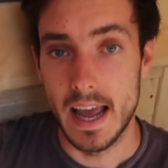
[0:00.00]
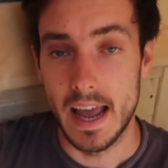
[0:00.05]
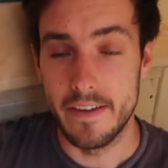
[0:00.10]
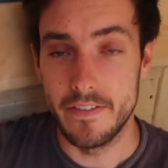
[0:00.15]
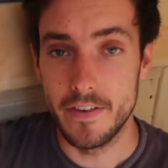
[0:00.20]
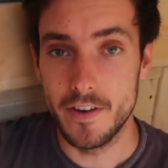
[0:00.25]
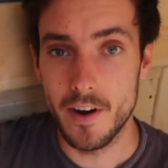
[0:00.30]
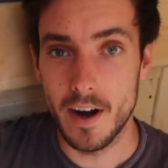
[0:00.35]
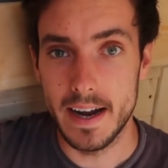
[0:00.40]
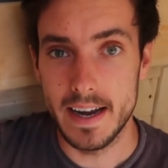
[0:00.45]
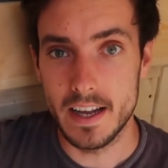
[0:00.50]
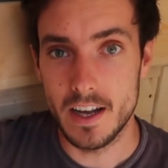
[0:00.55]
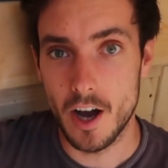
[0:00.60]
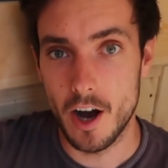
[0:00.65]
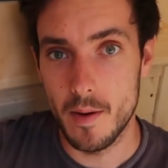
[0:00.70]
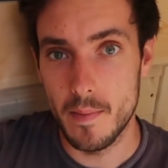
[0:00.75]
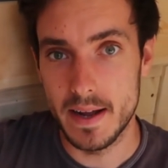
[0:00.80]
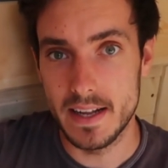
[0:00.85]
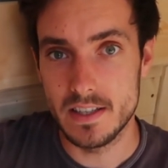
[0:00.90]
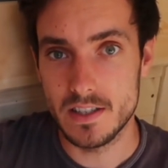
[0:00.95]
If you've got any
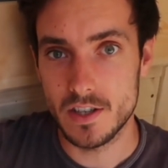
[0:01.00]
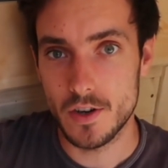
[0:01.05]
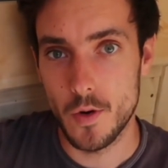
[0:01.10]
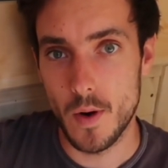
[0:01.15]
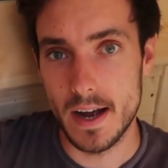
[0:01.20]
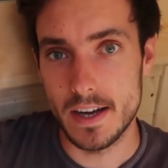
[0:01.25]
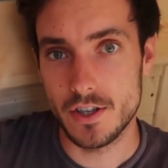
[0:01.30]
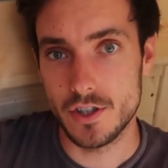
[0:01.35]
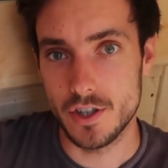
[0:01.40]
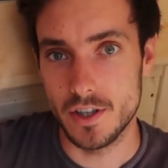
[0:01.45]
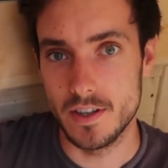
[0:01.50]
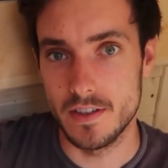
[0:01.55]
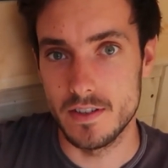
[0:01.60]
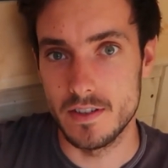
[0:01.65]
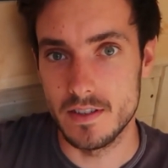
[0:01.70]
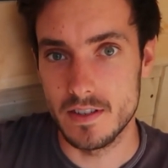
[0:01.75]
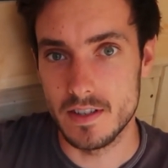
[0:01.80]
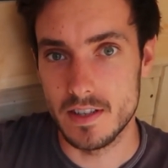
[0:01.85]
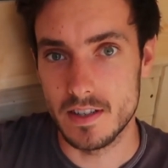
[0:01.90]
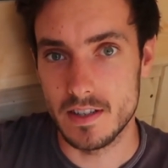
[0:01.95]
comments,
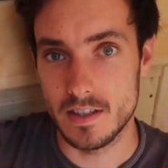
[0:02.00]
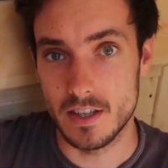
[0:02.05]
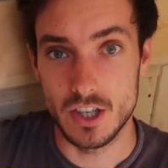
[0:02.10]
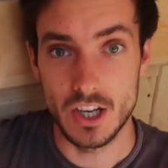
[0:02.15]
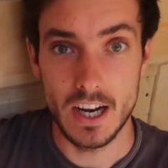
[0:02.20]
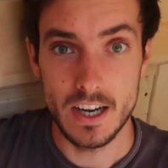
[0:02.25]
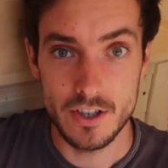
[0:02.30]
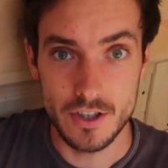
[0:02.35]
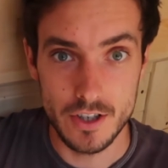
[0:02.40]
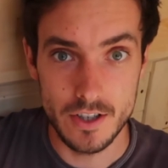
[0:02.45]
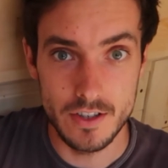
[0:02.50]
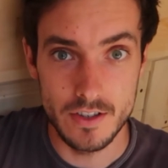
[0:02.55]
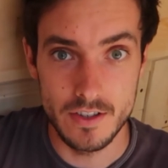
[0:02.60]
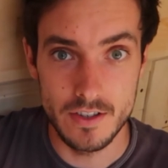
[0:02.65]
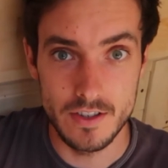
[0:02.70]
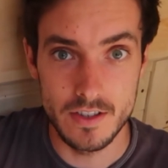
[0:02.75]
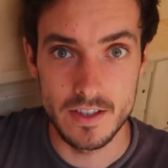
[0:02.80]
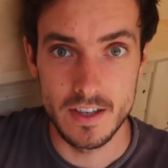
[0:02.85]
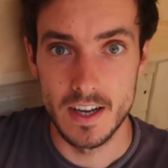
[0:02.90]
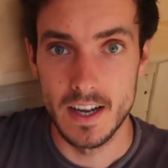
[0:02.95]
questions,
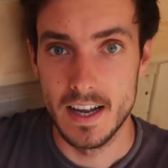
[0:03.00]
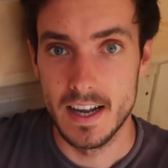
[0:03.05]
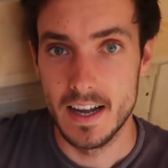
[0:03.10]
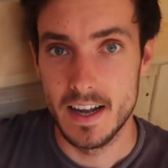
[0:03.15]
suggestions,